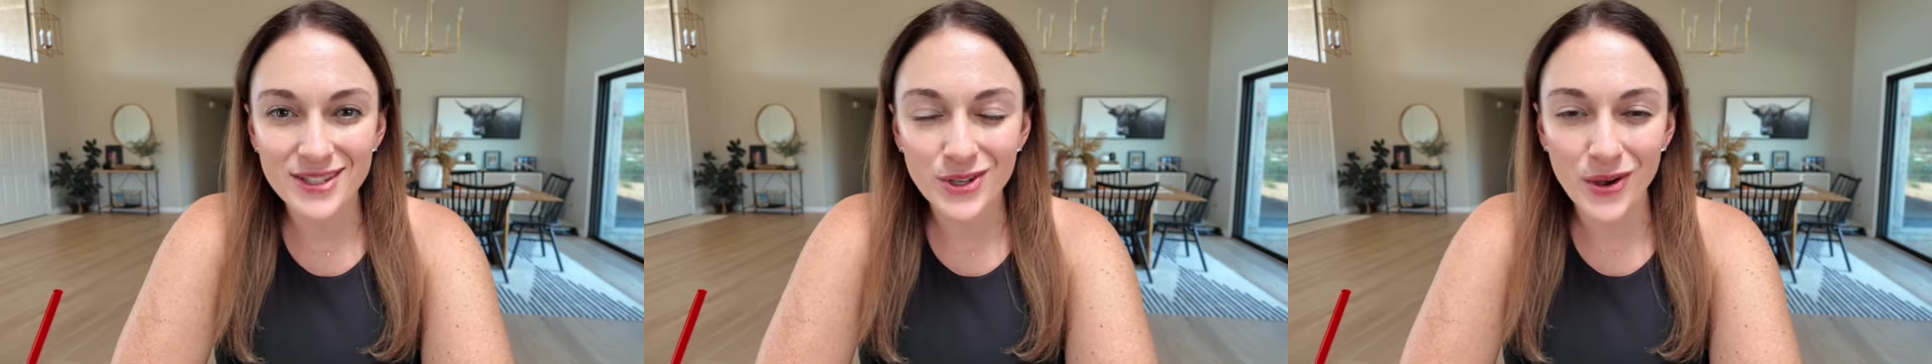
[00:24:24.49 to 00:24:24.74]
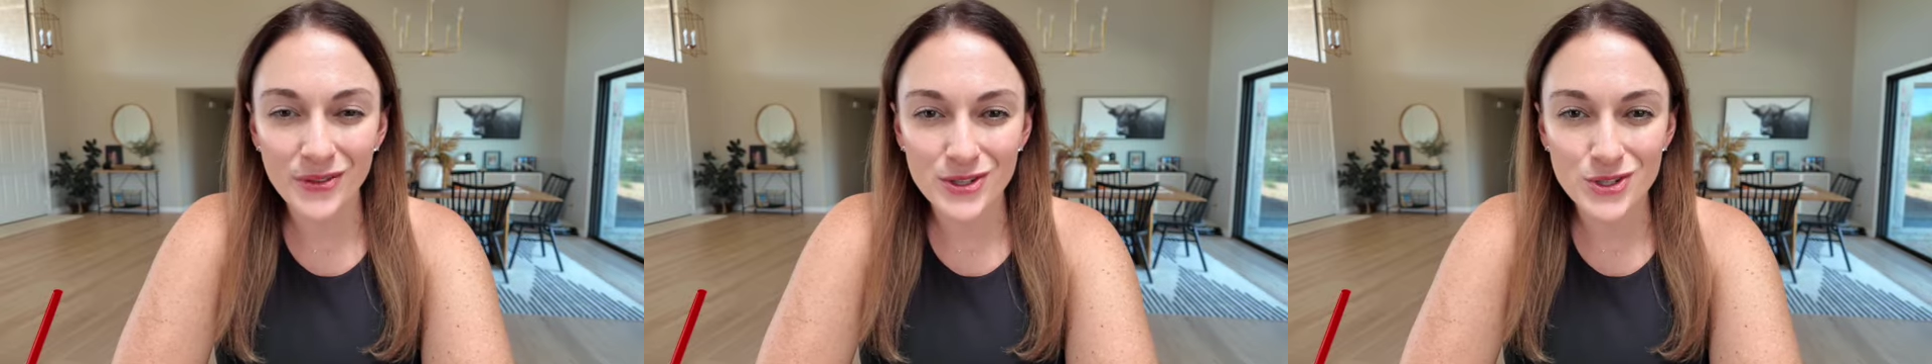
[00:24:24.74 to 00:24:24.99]
to go
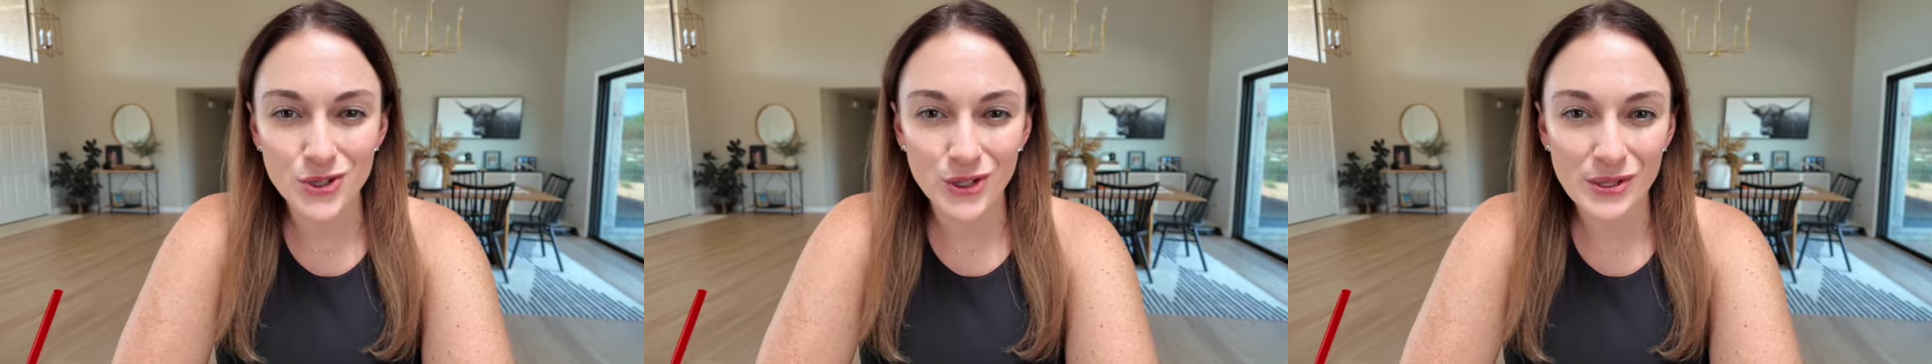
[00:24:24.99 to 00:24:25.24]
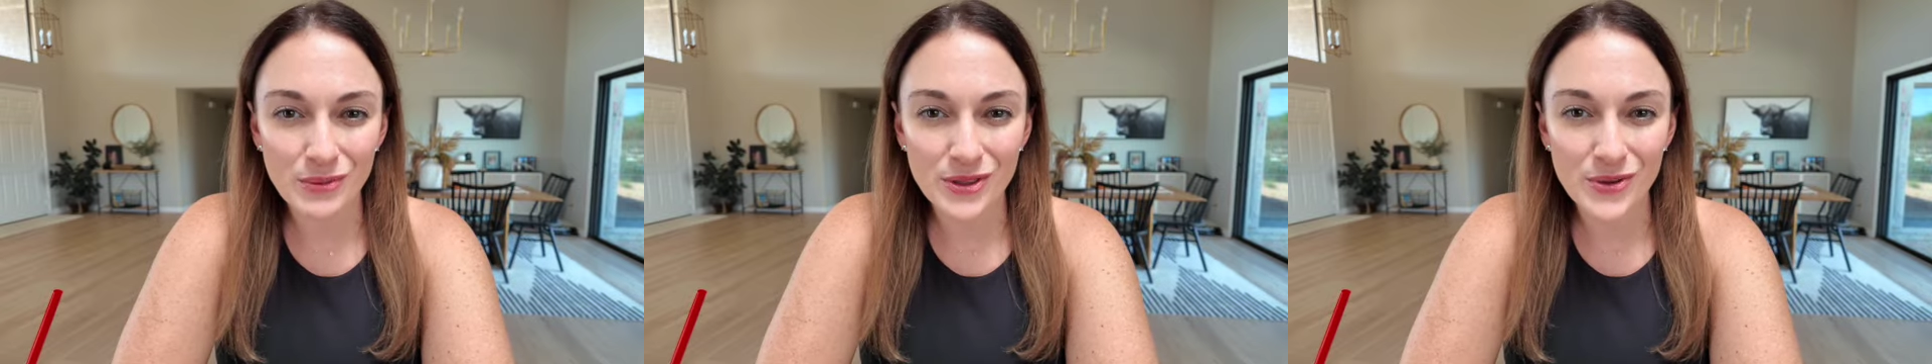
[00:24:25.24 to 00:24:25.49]
on this
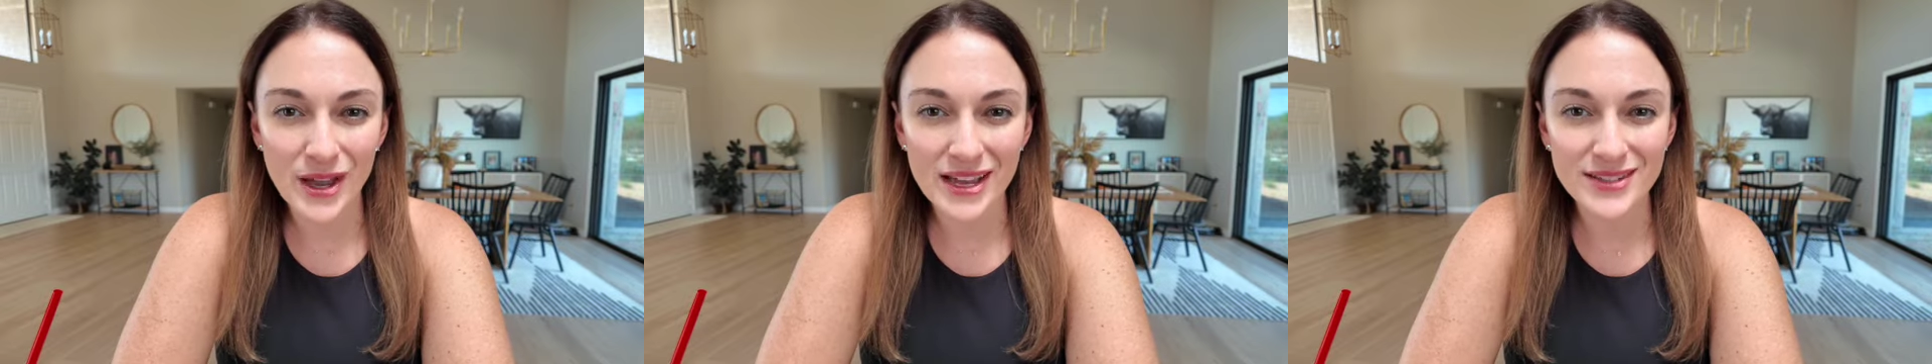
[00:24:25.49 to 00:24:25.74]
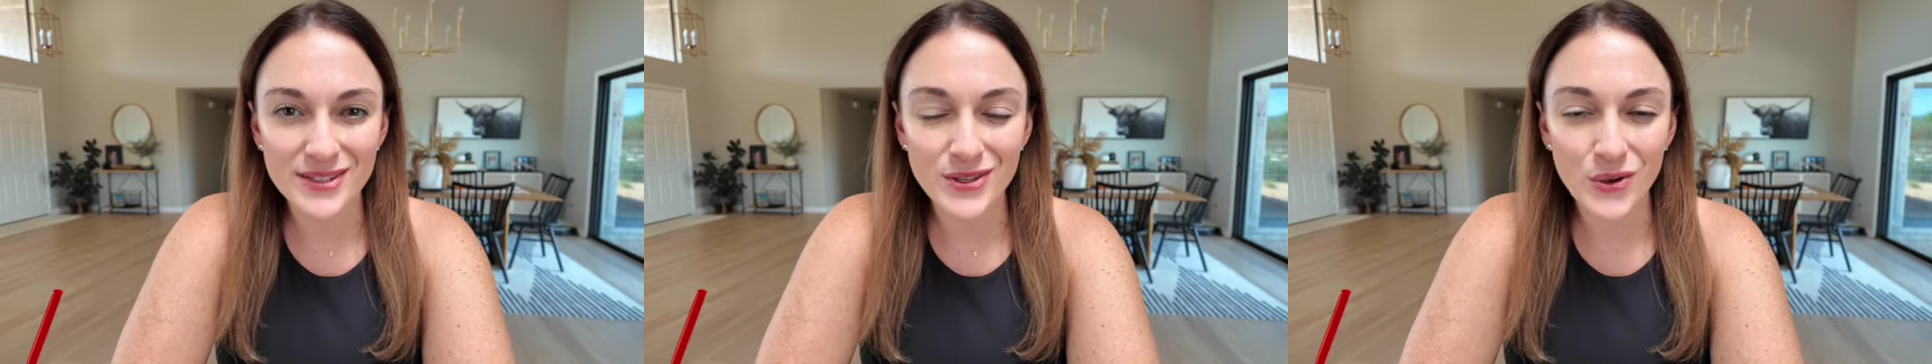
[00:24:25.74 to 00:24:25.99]
journey with you
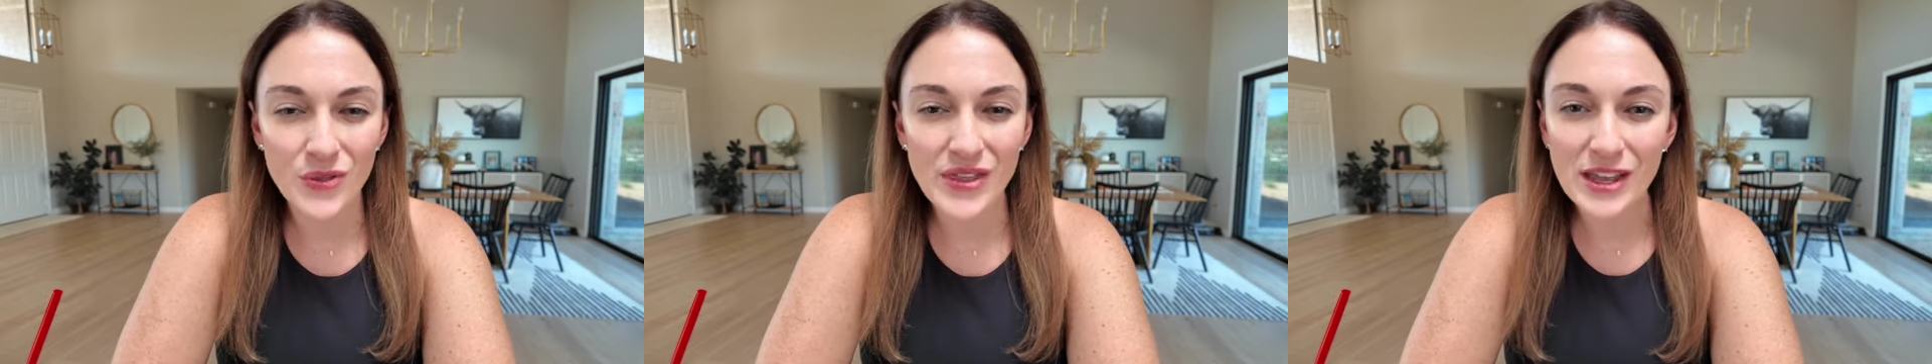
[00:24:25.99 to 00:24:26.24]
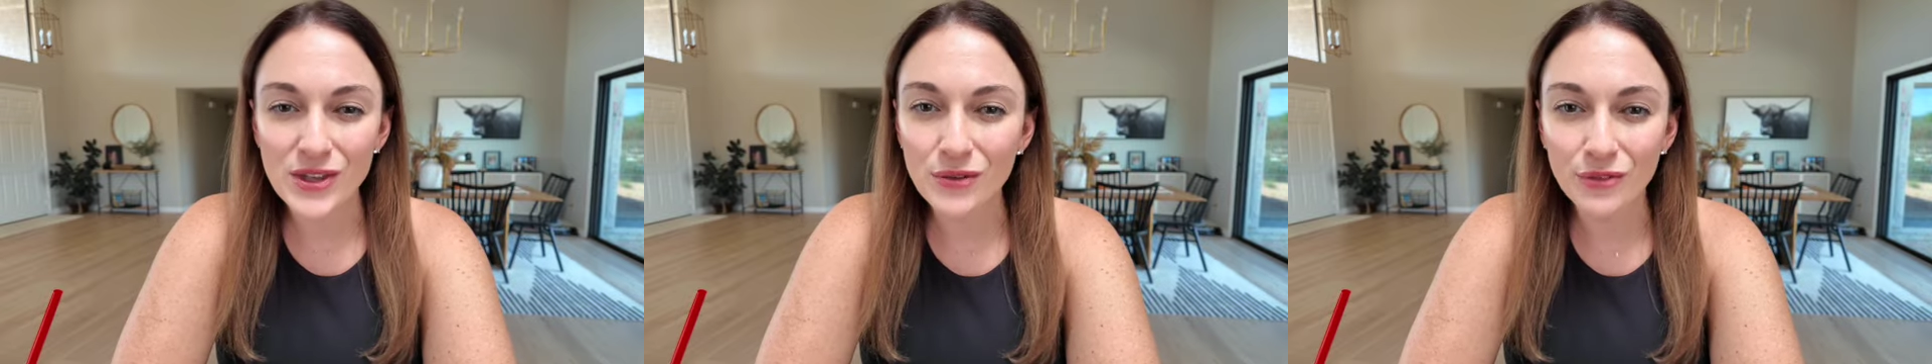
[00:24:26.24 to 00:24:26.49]
guys. So
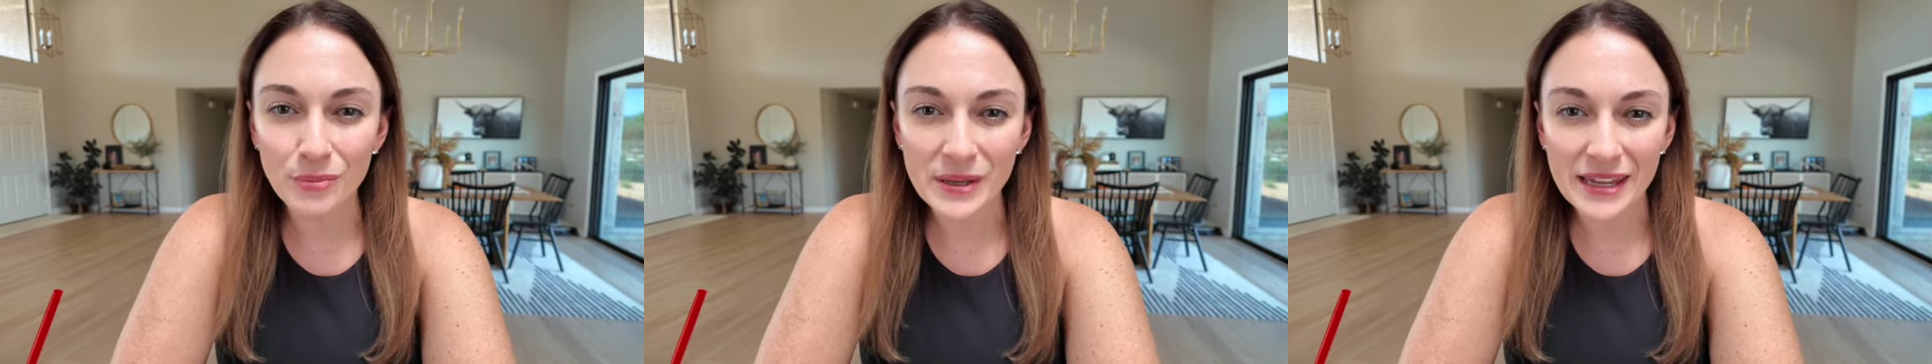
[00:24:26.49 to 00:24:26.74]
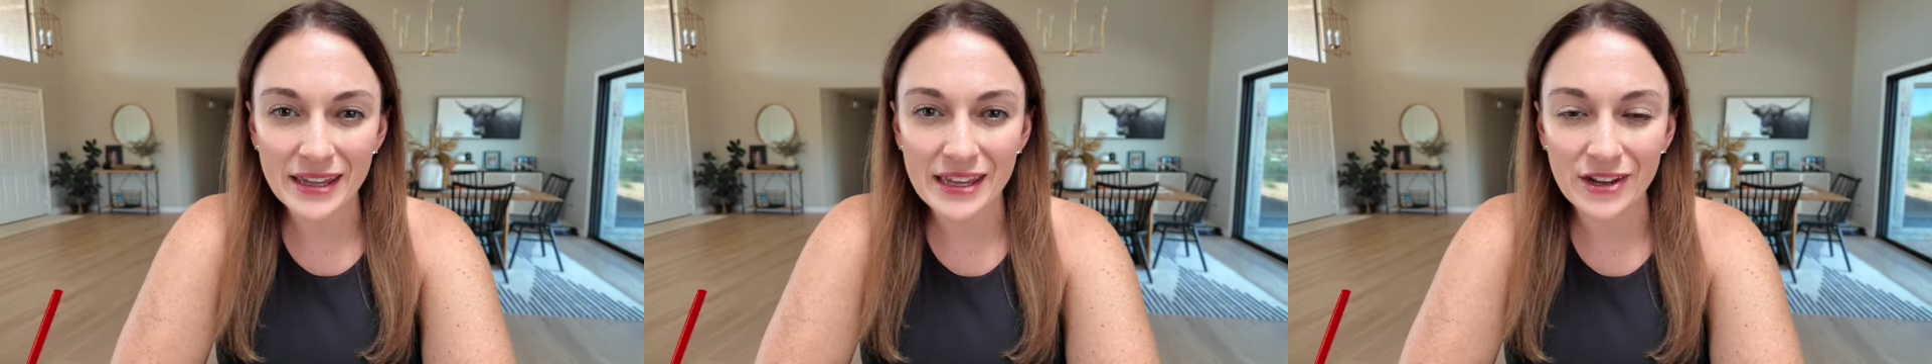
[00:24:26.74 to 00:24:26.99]
thank you for
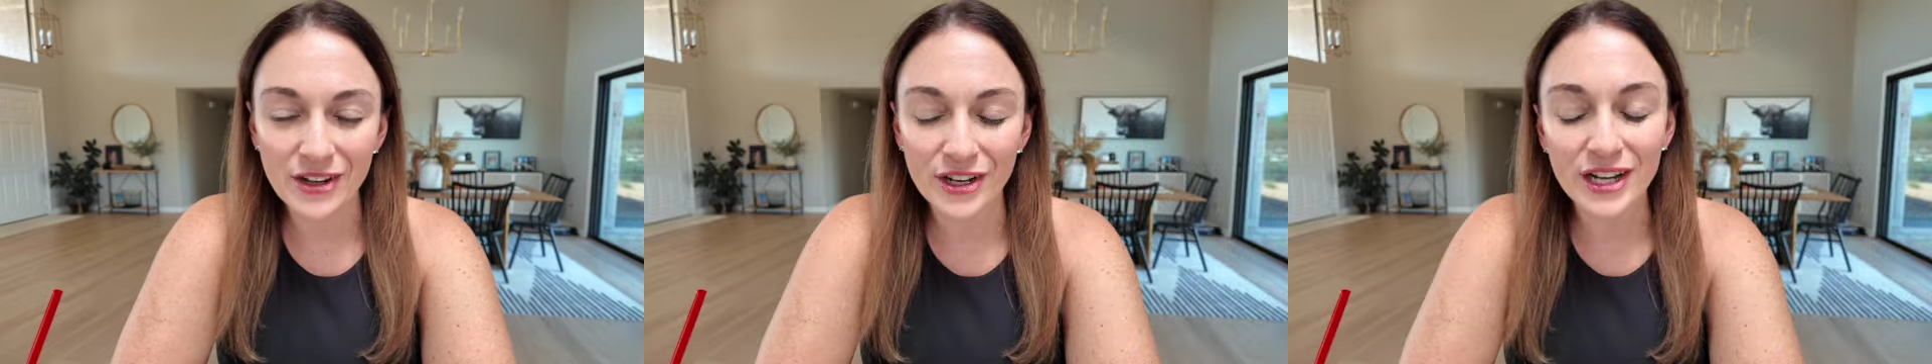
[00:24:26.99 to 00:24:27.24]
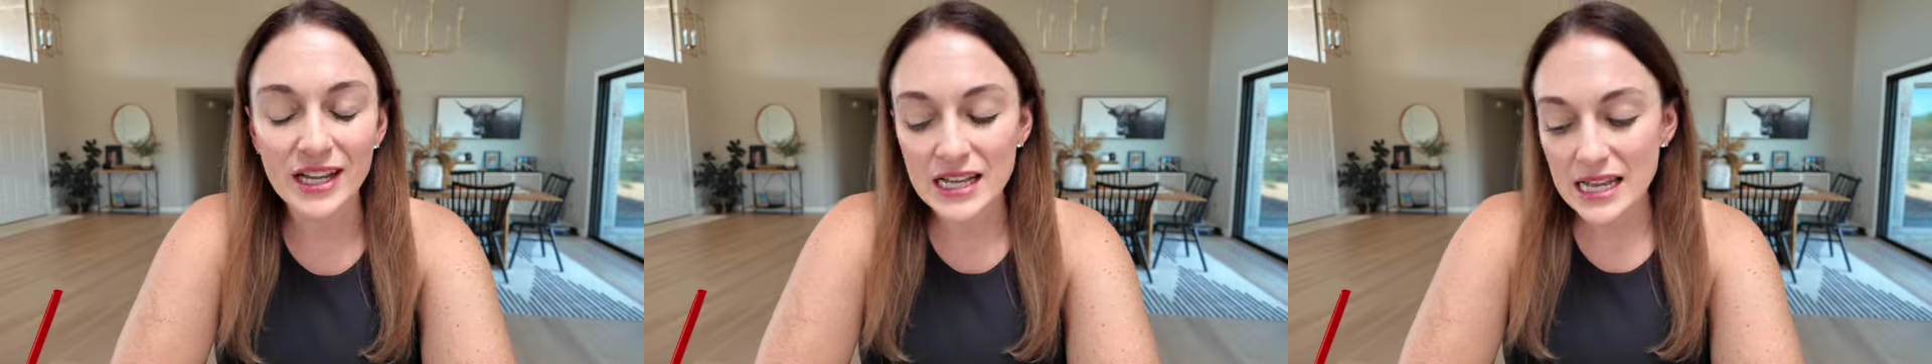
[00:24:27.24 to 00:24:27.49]
being here.